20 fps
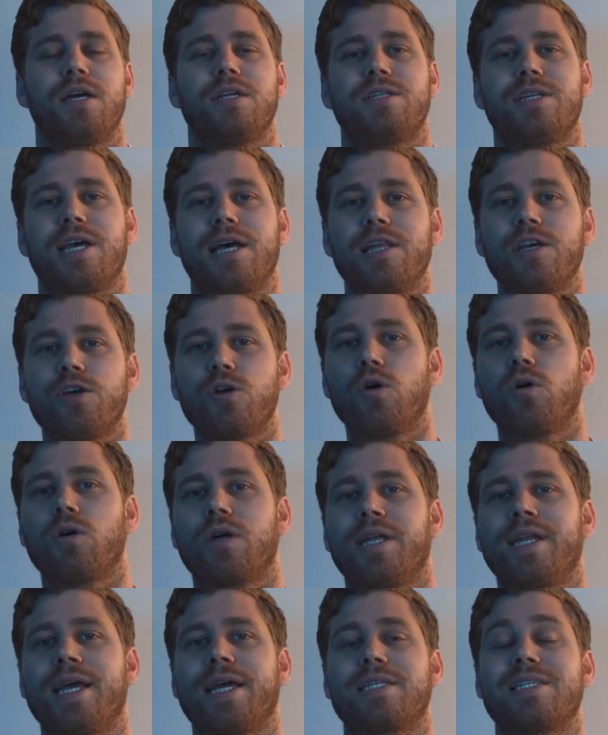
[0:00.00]
Telecoil
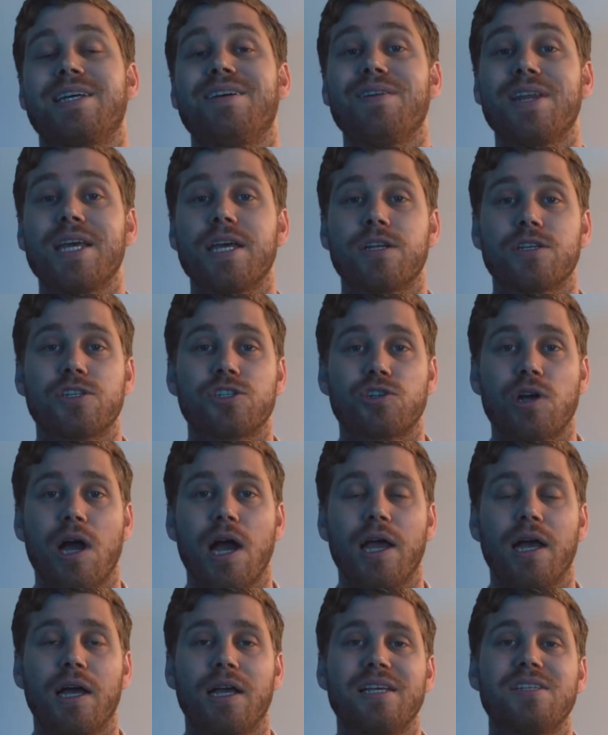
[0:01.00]
Connectivity in
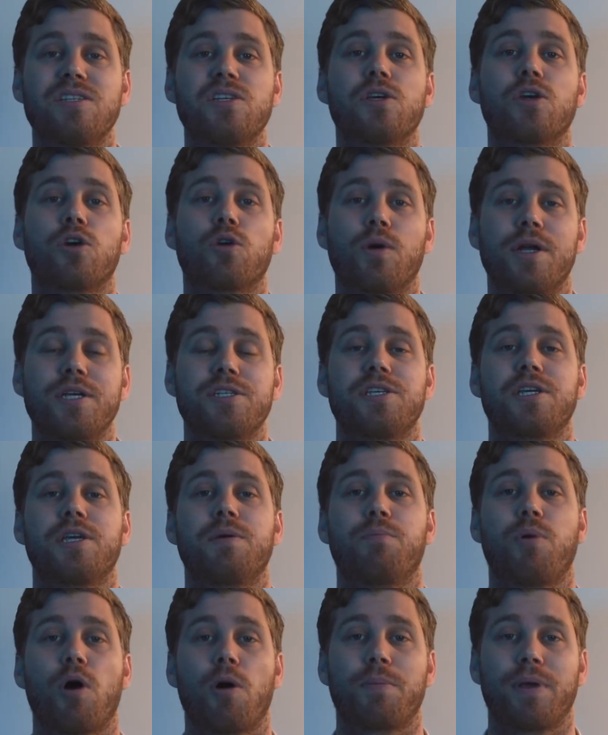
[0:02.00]
Australia is increasing in
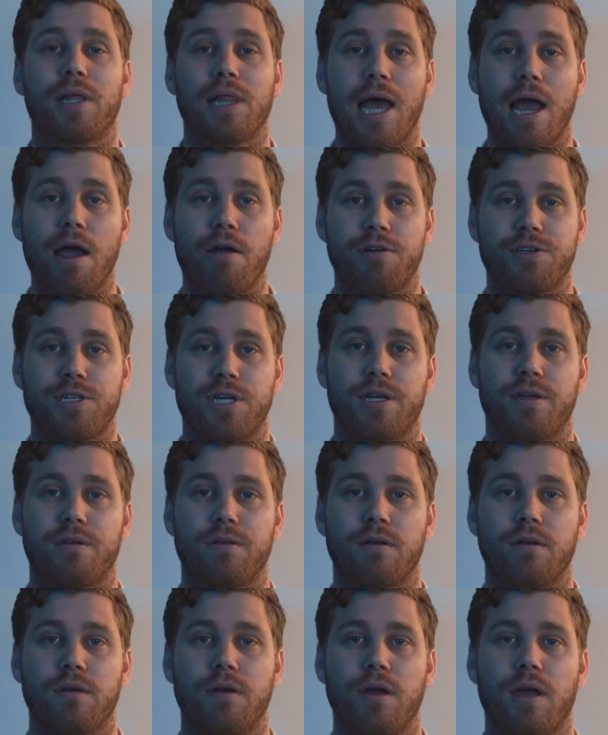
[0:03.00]
popularity,
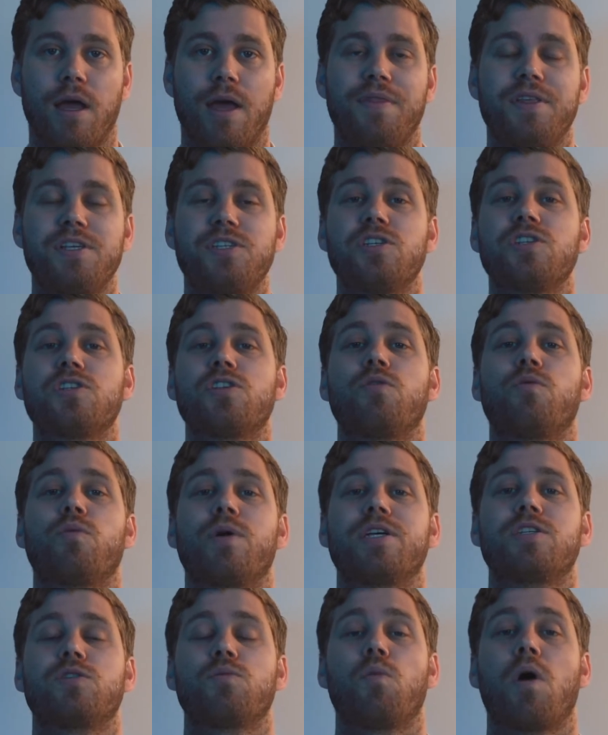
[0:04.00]
and this is the
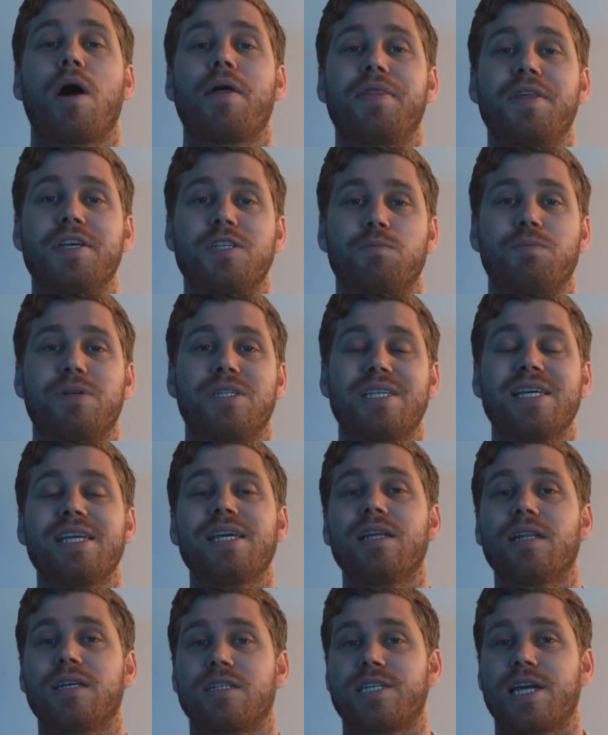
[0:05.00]
reason why this
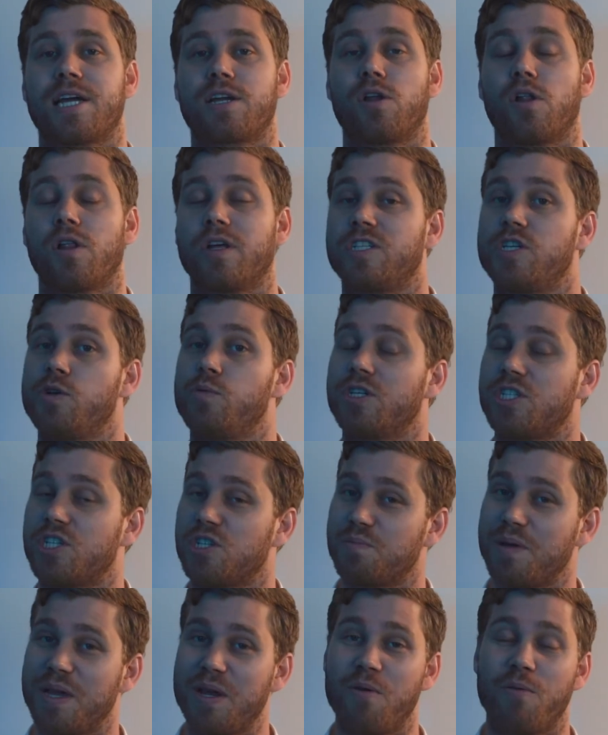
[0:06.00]
particular technology, which has
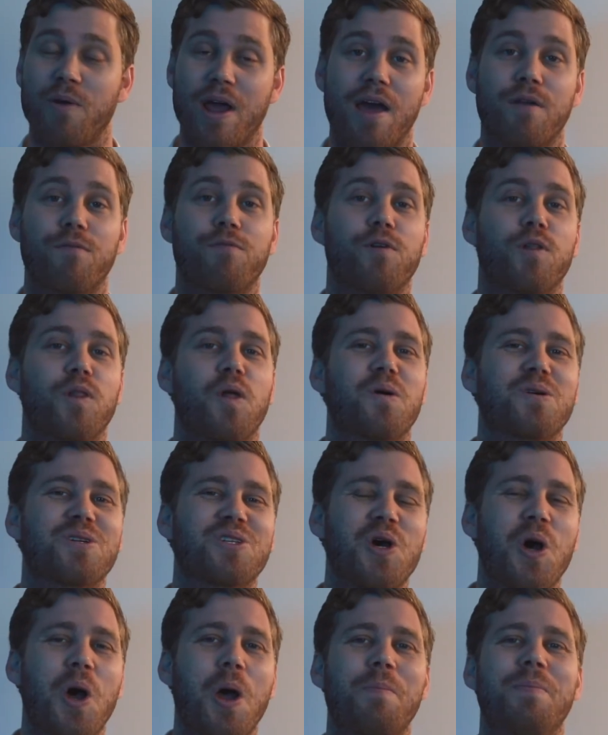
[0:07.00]
been around for a long
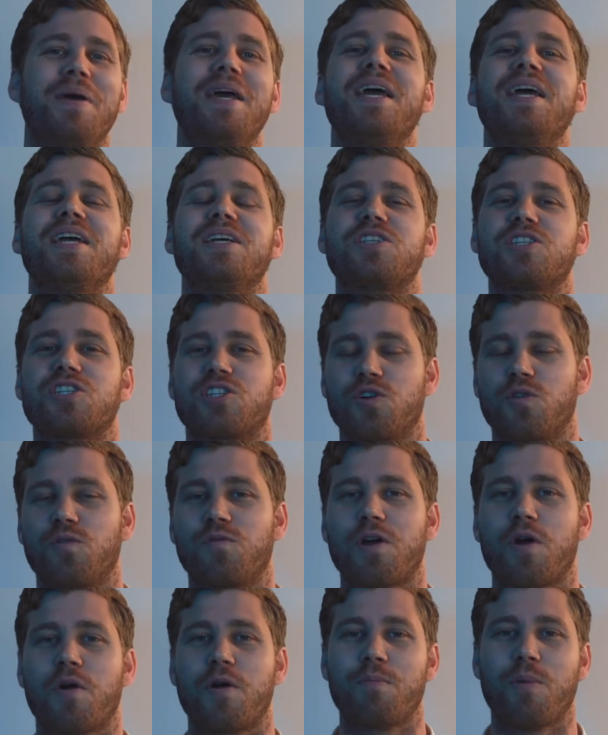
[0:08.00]
time, is still
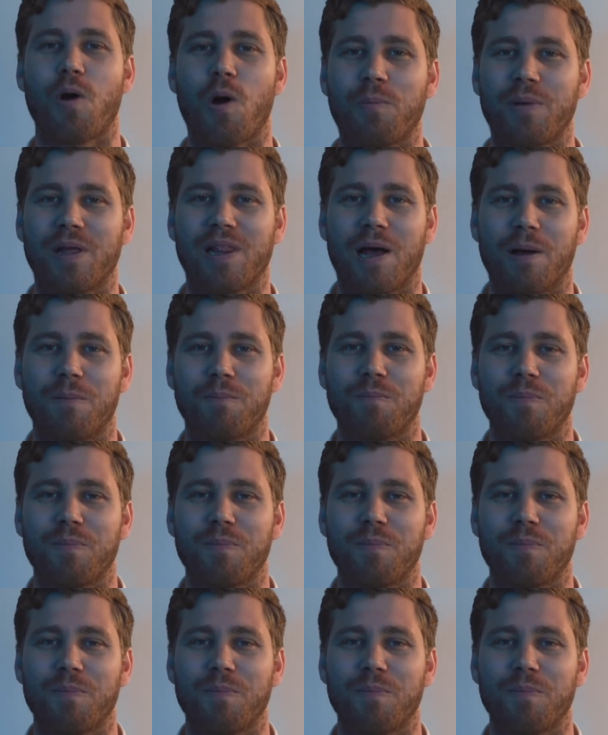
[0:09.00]
very popular.